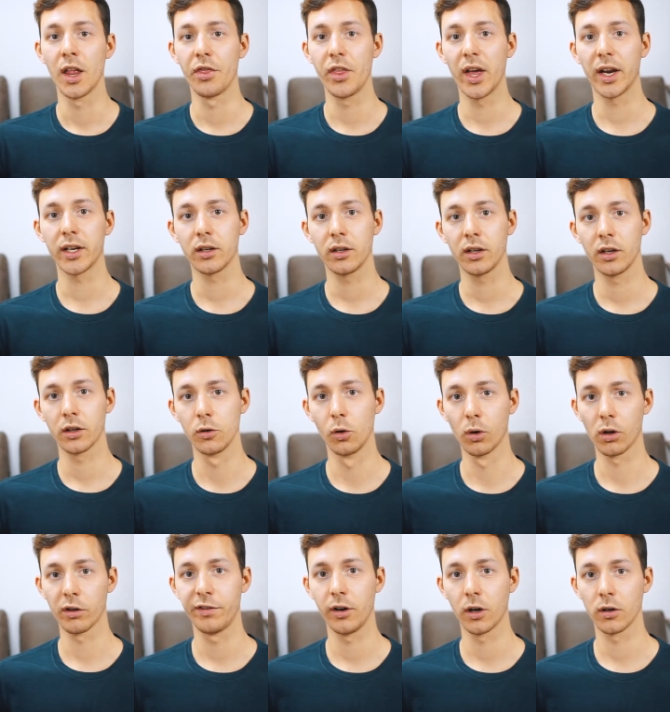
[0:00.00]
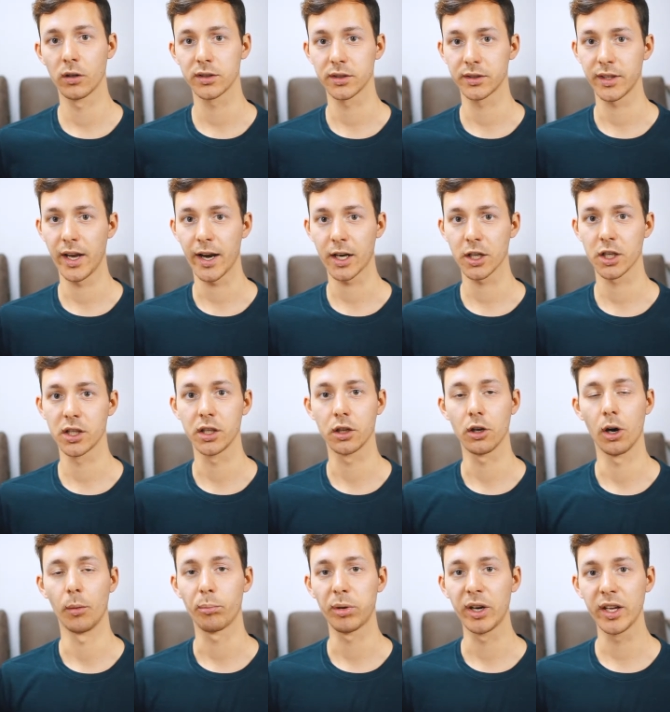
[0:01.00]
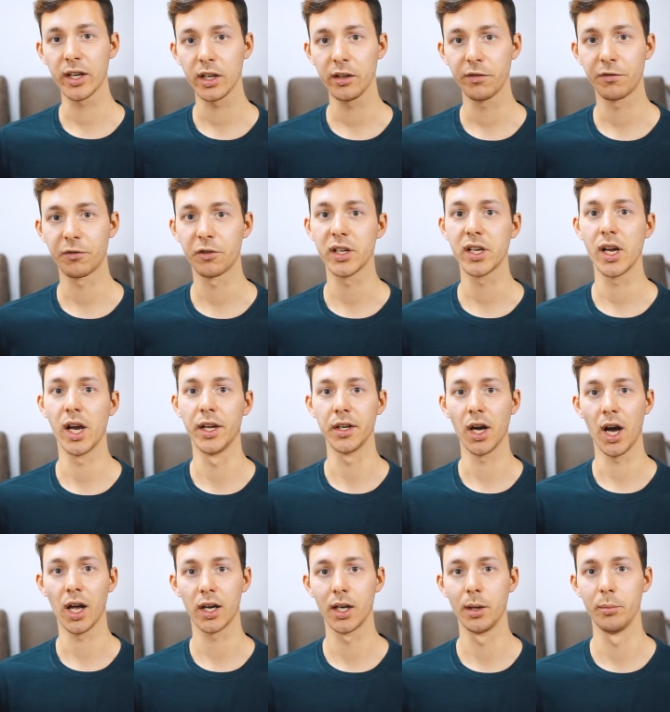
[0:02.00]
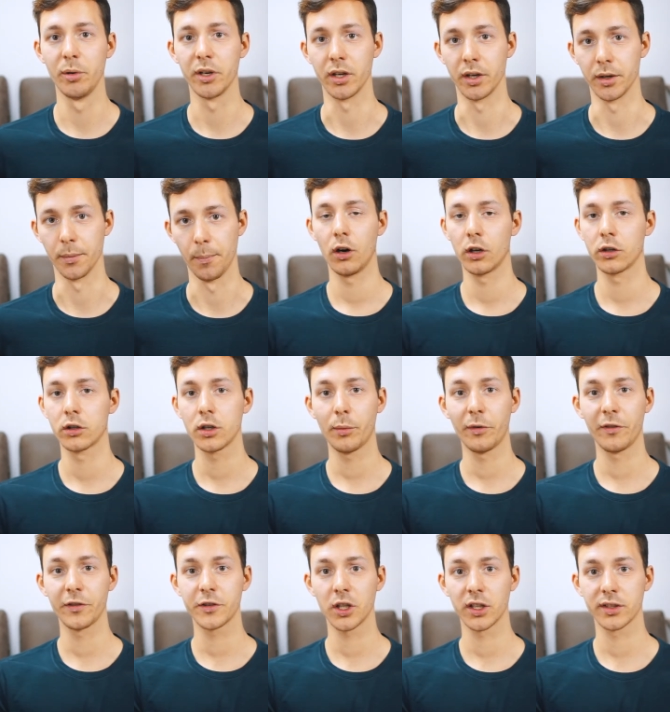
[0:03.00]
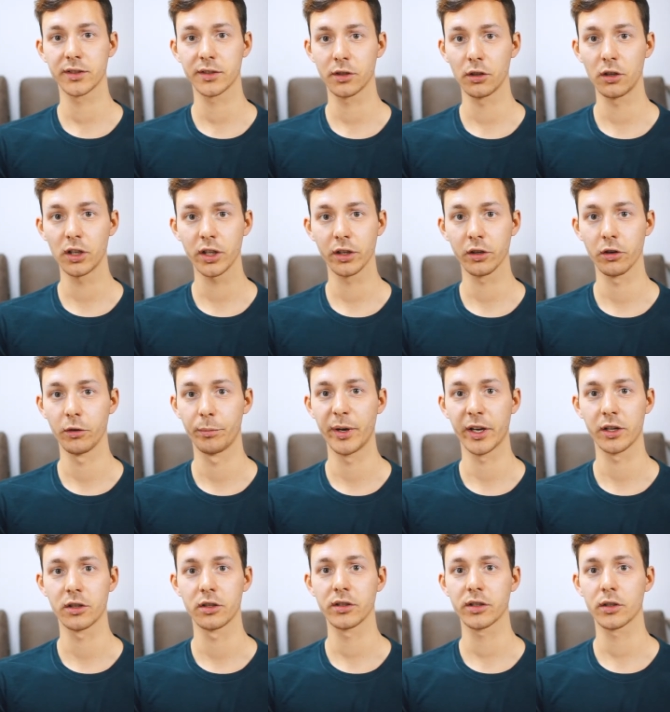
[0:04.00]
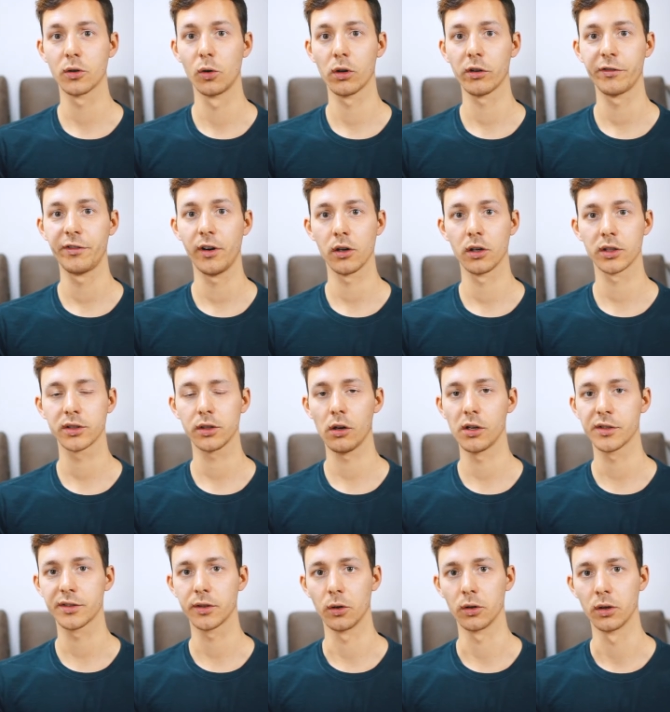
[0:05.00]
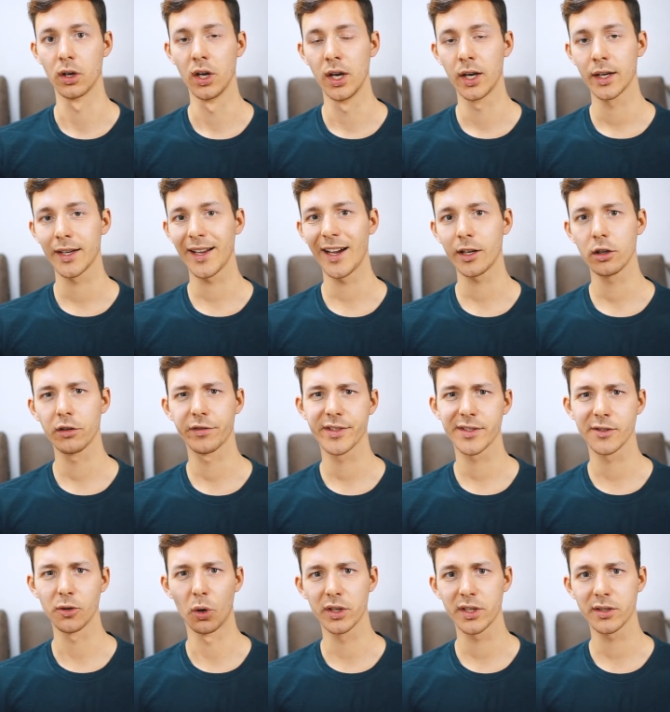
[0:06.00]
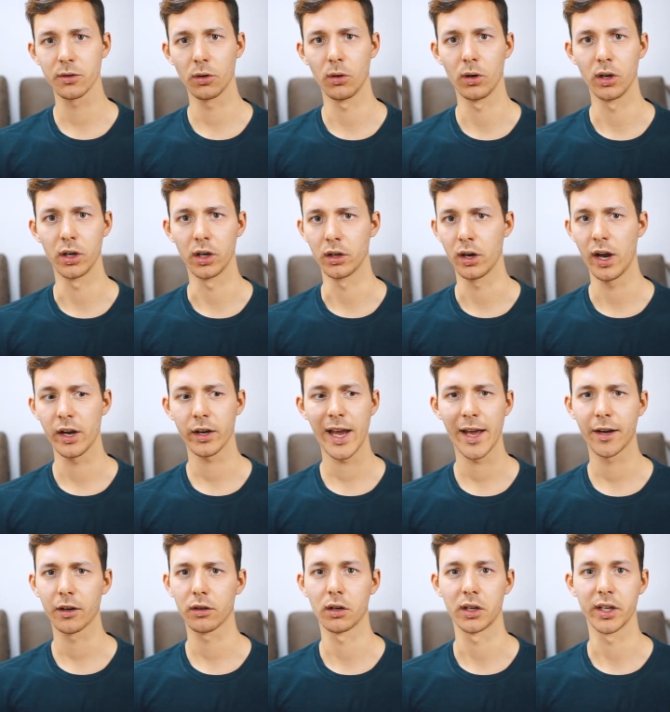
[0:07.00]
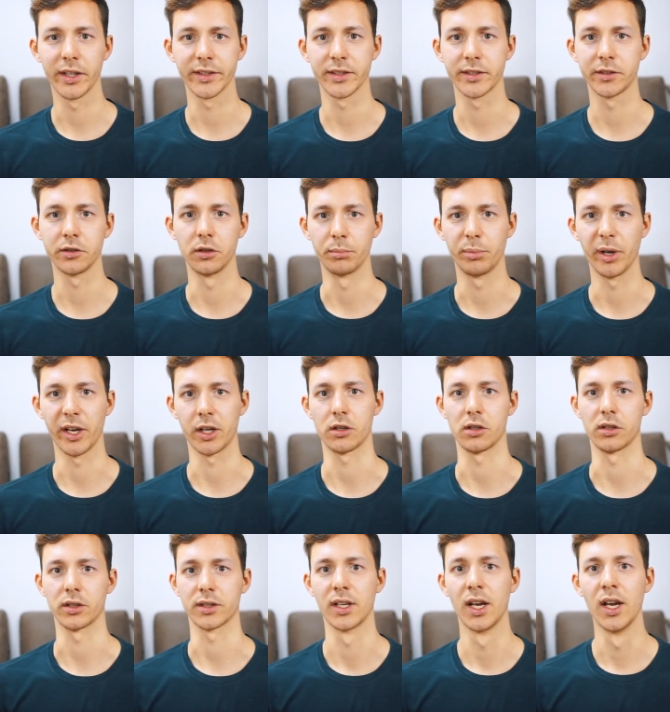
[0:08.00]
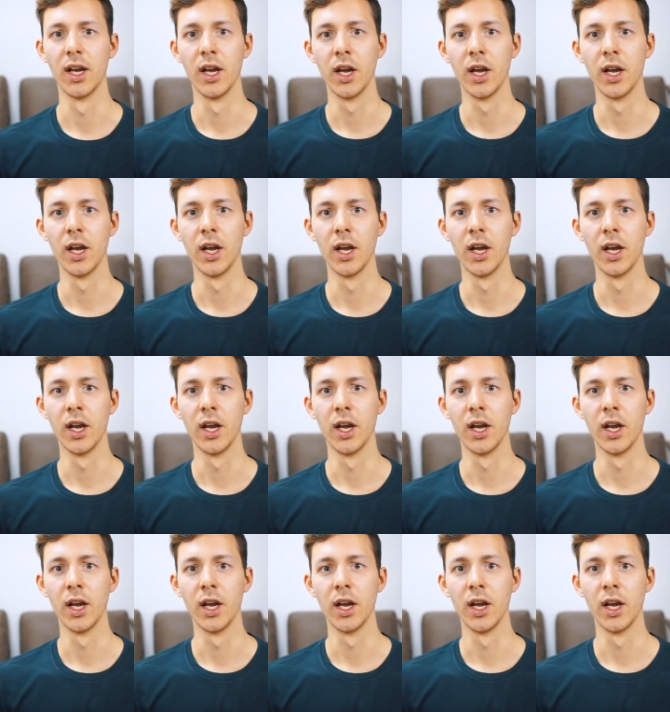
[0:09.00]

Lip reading: then Google Photos is actually completely free and unlimited. On top of just storing your pictures, Google Photos also kind of sorts or categorizes your pictures.